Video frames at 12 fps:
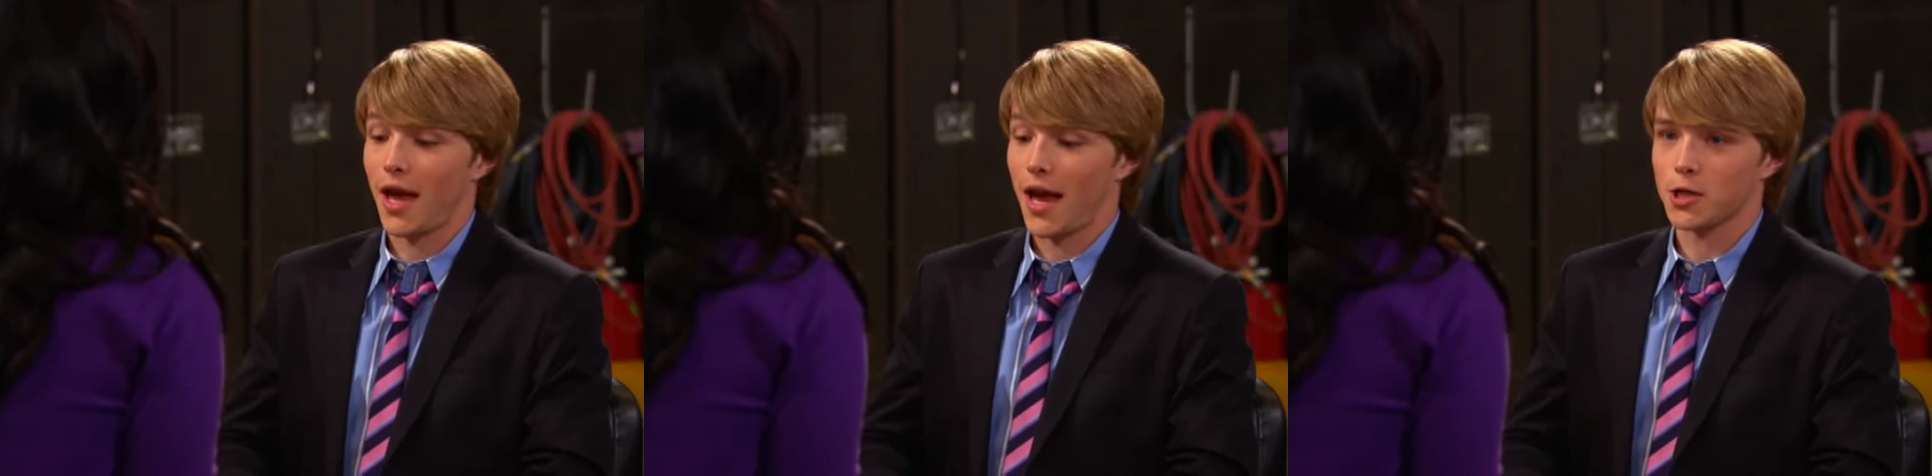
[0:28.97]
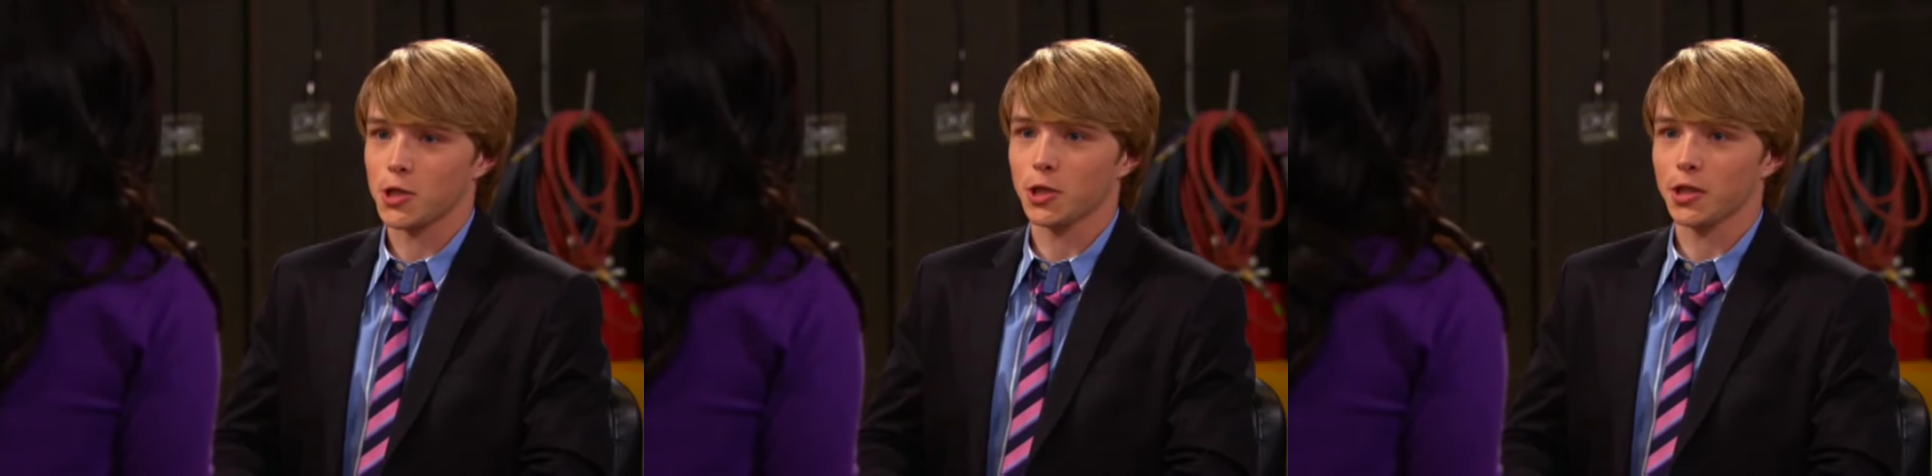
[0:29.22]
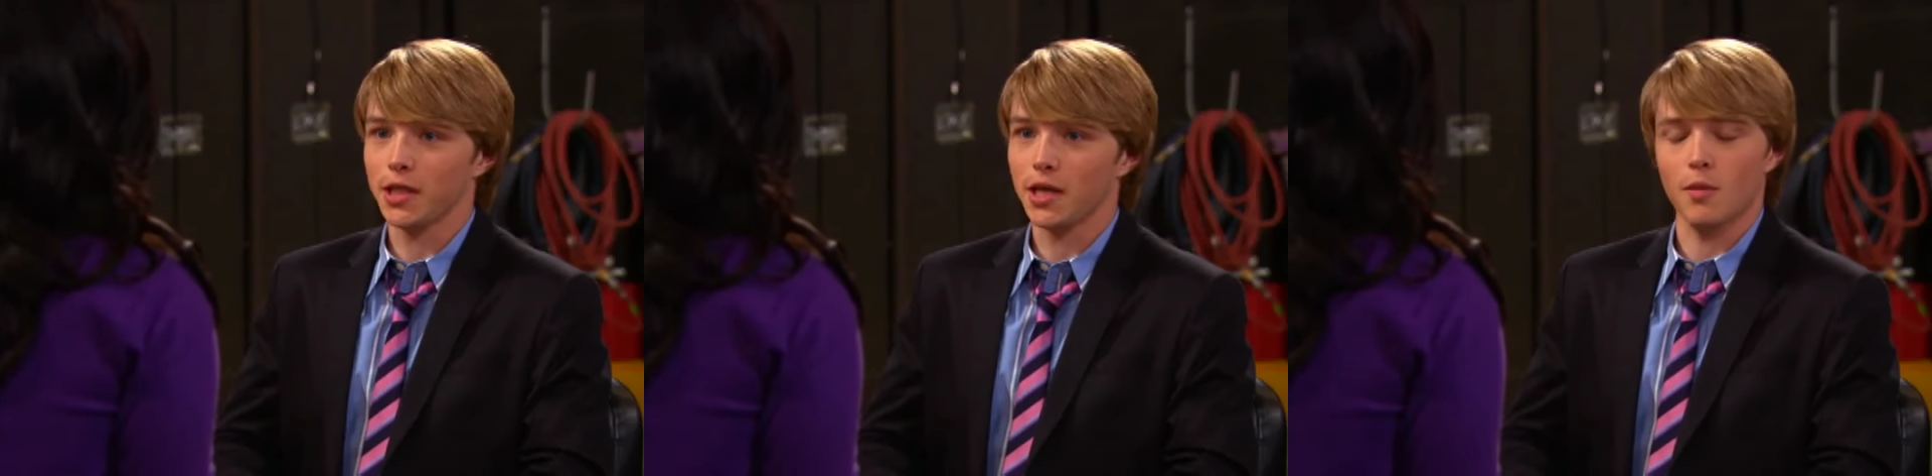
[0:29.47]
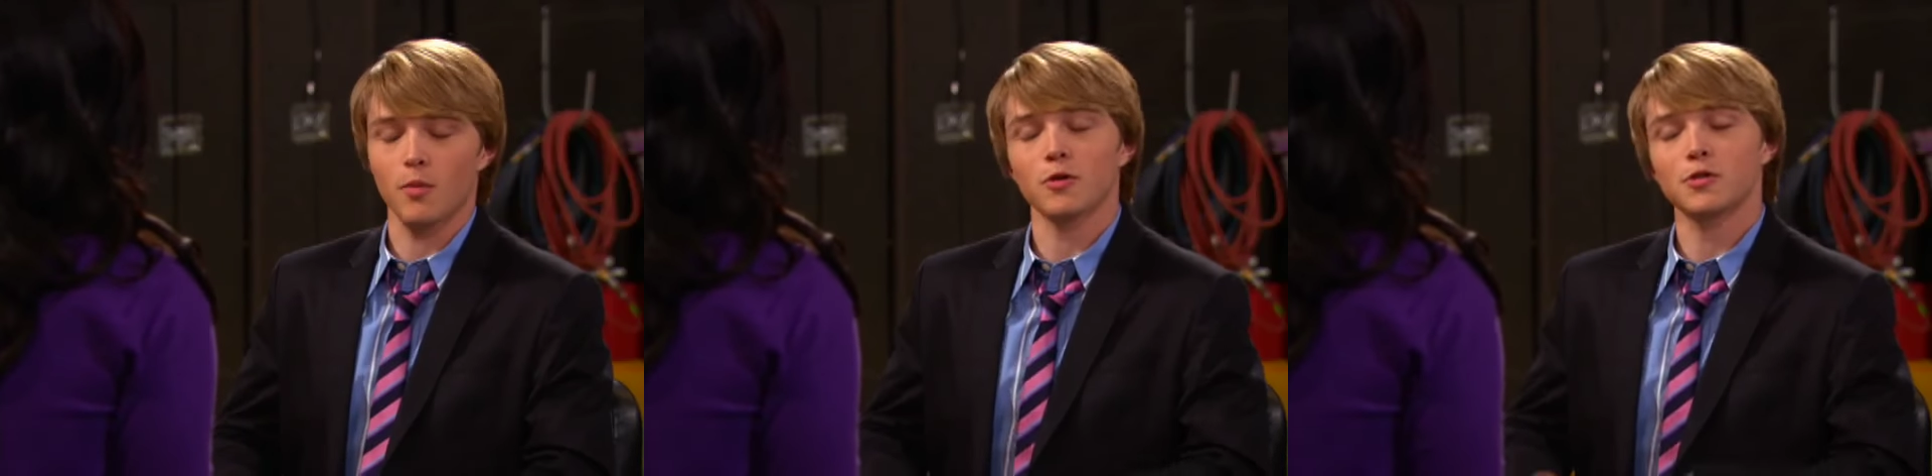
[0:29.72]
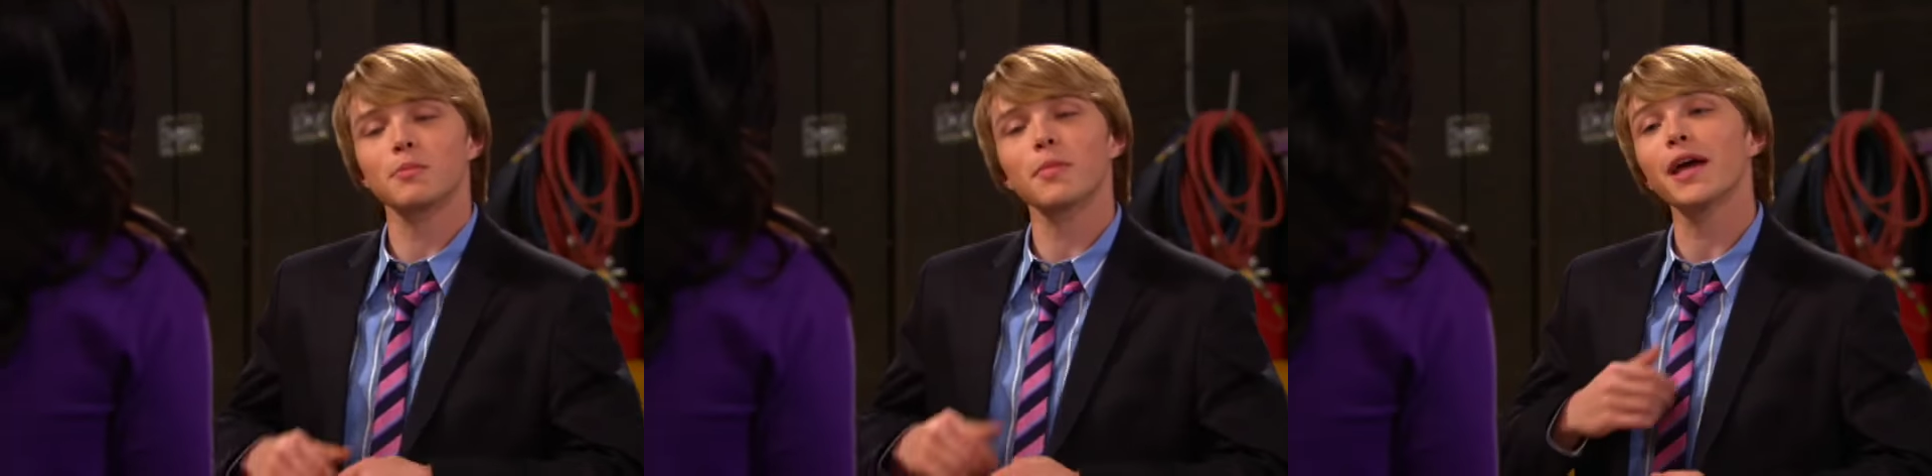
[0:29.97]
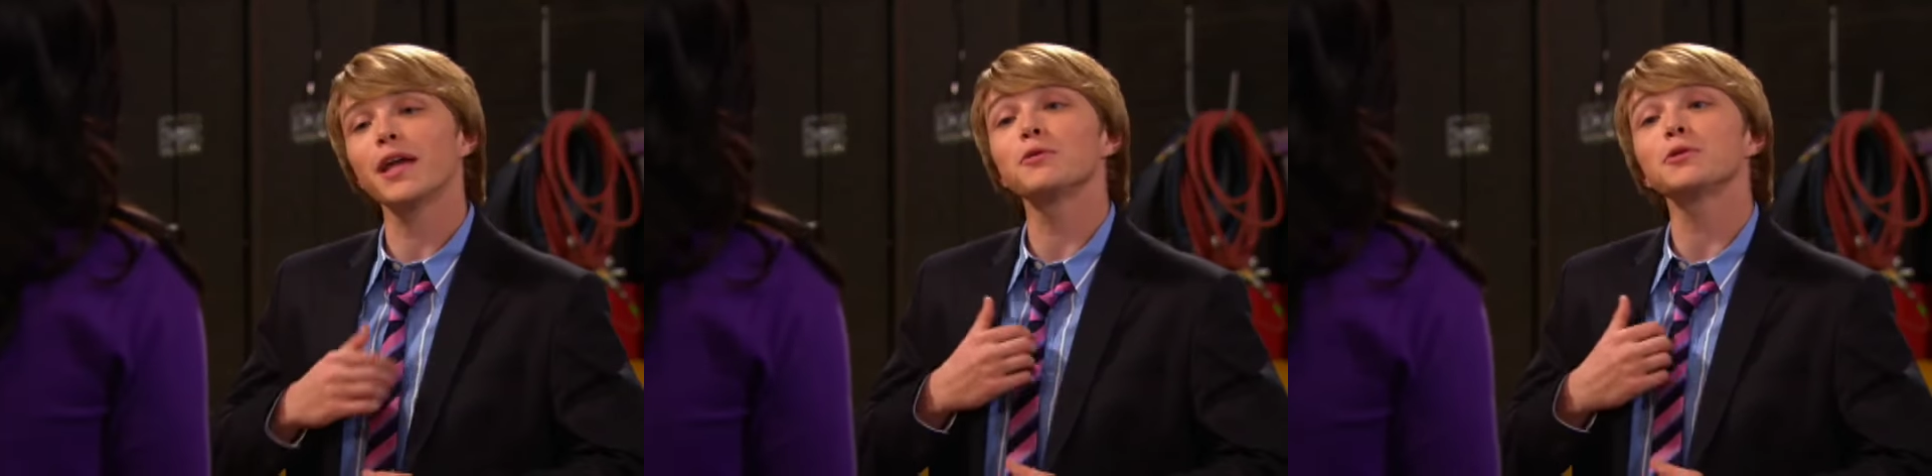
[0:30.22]
Actually, I'm hosting
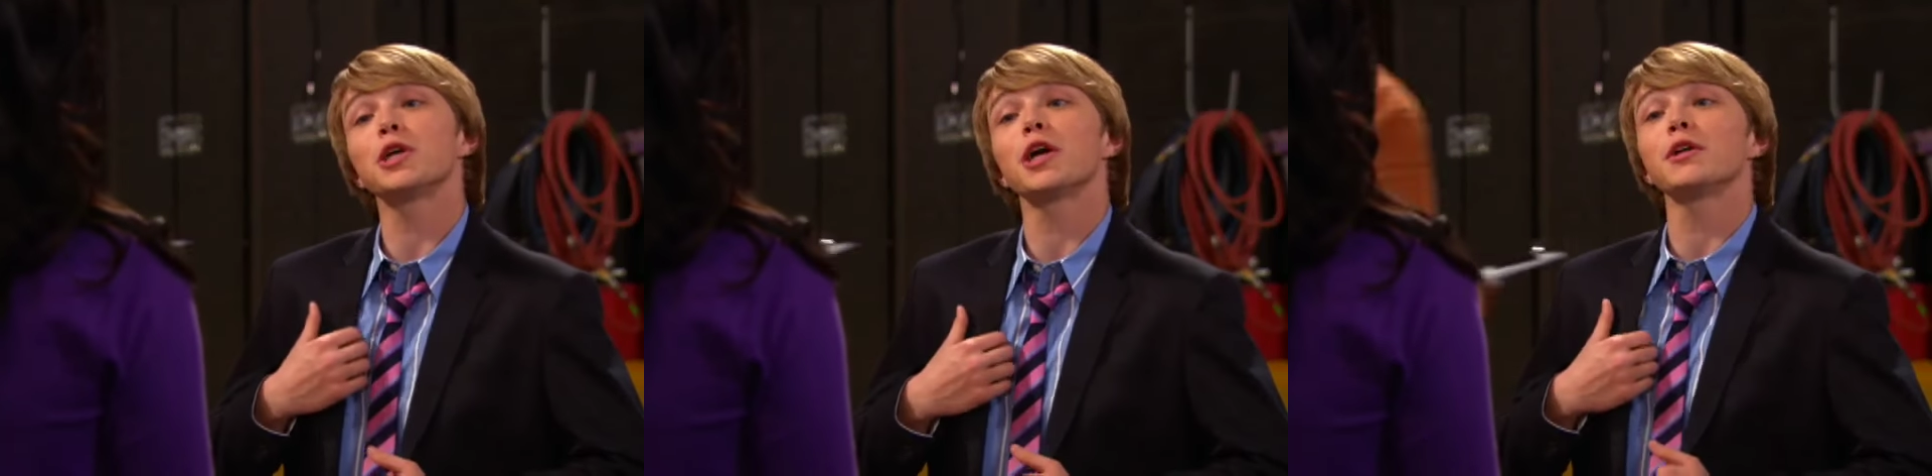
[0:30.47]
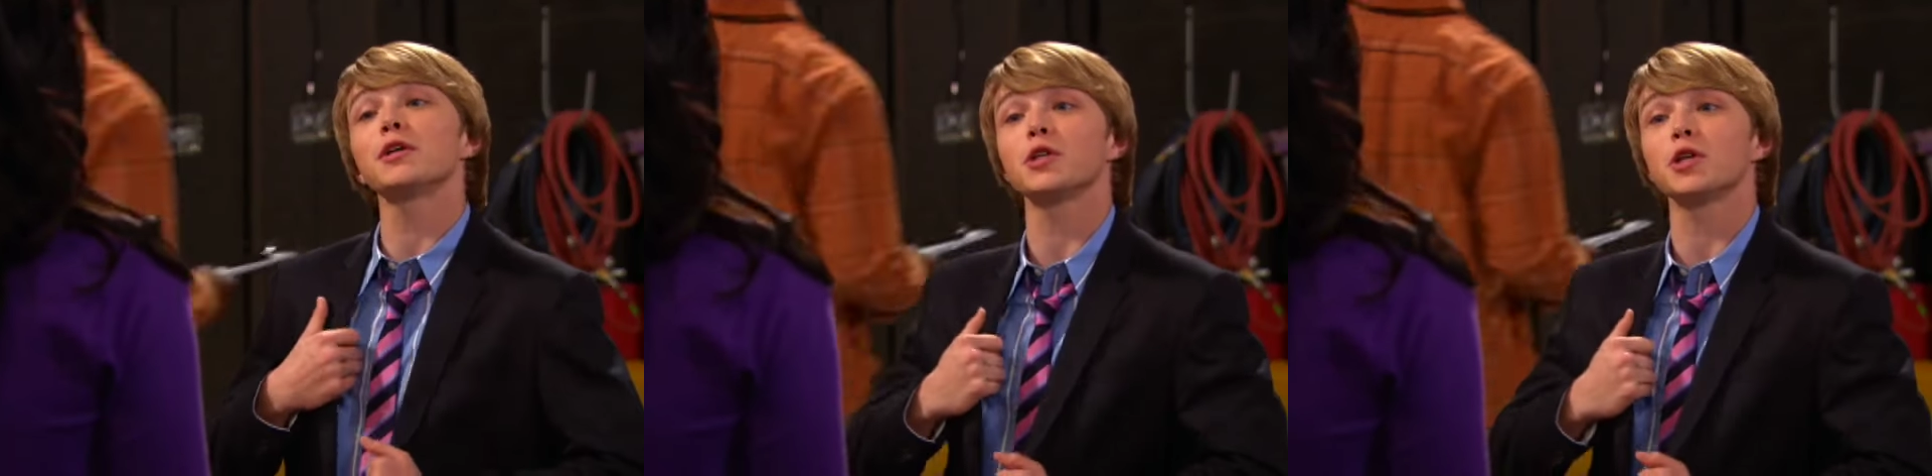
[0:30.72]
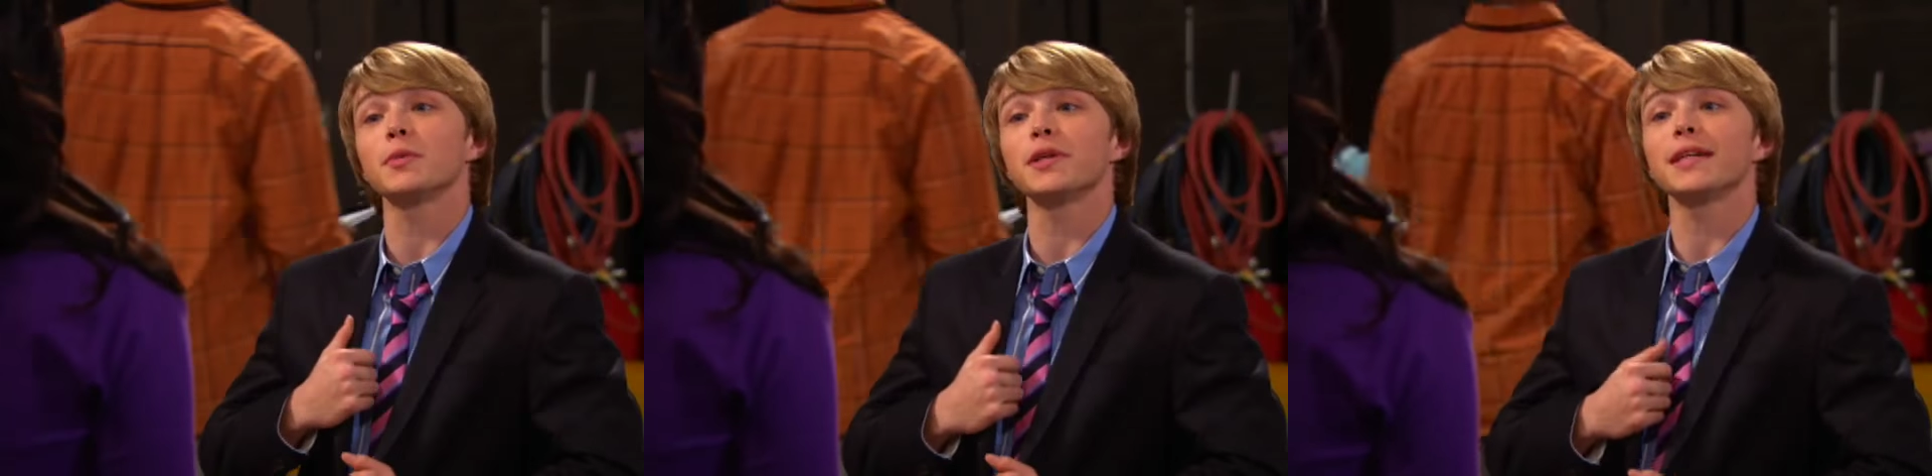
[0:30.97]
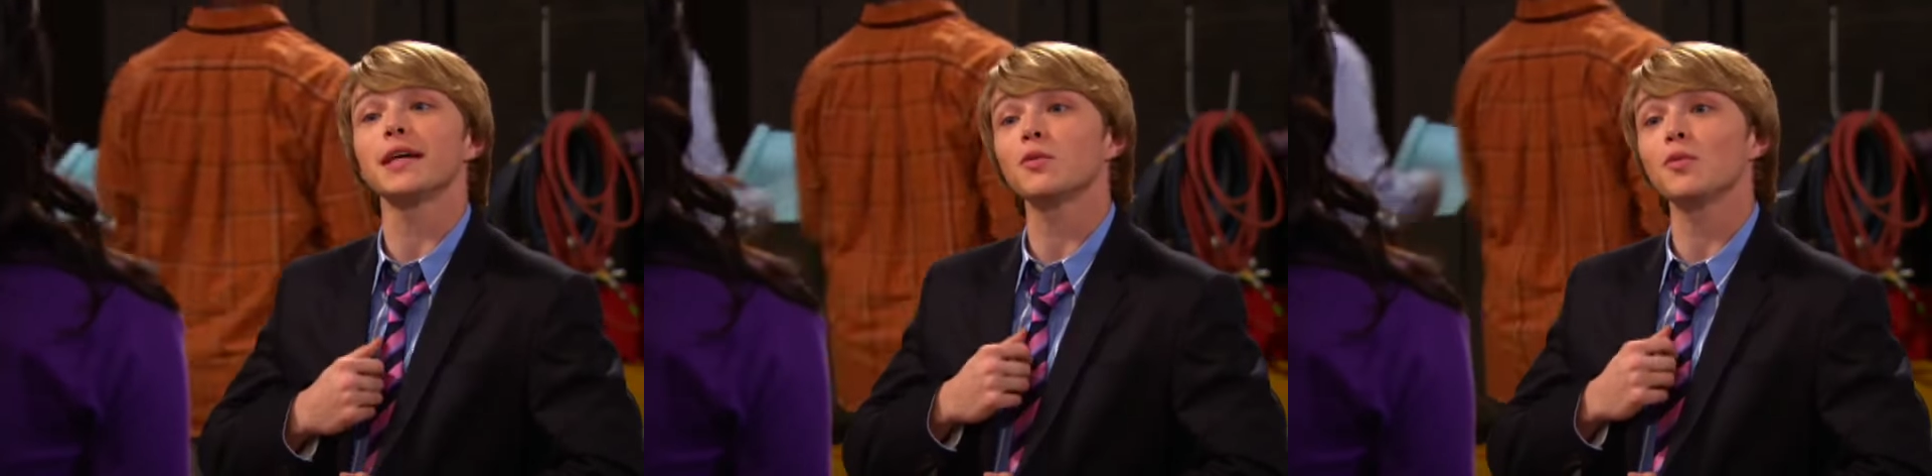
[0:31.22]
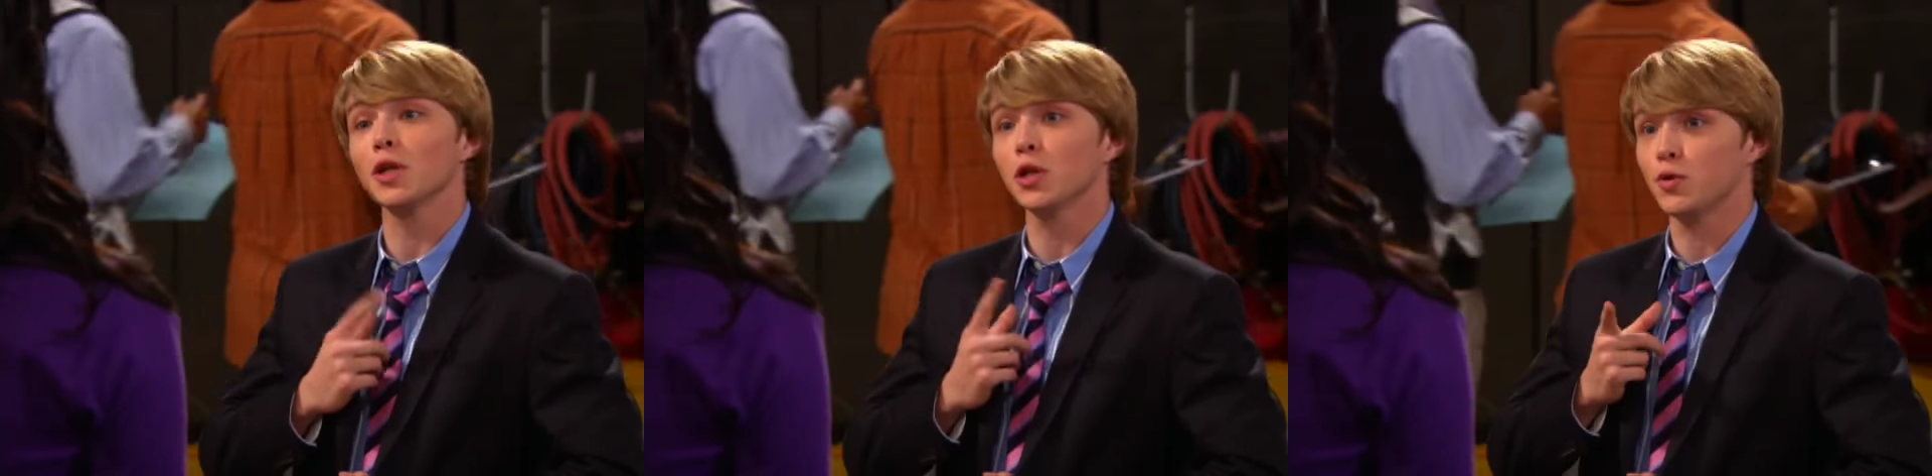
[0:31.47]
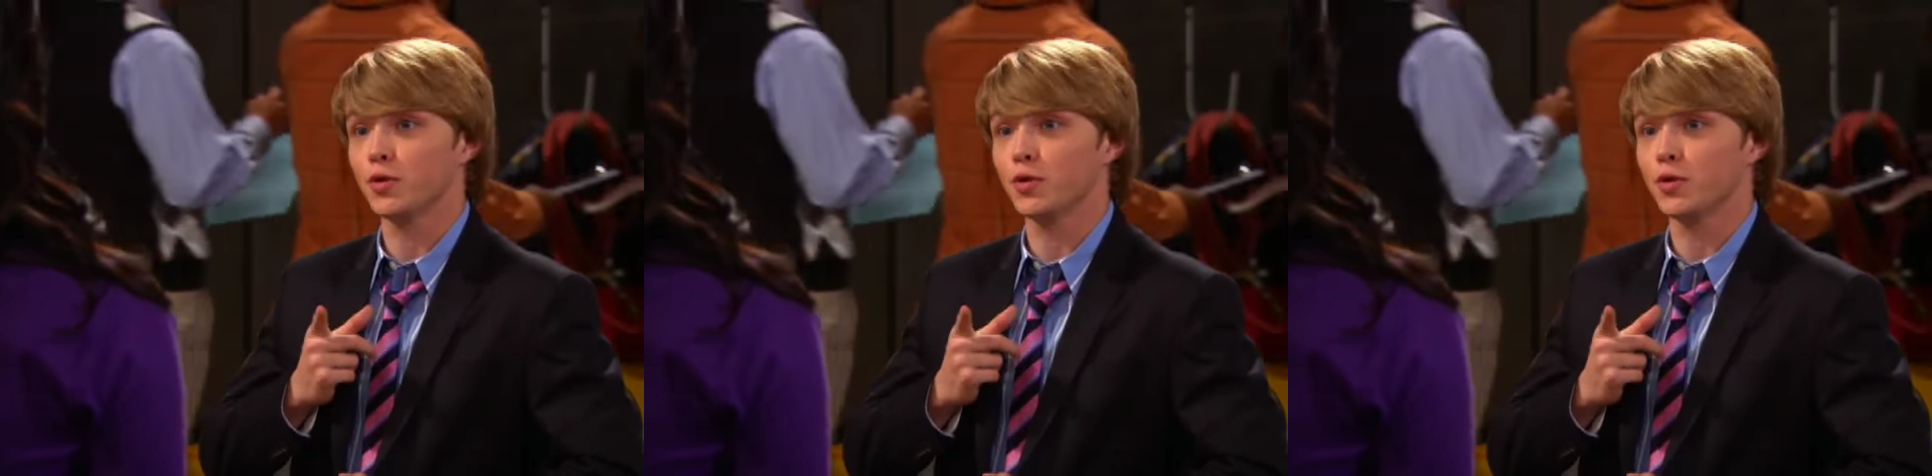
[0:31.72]
my annual charity tournament. I don't want to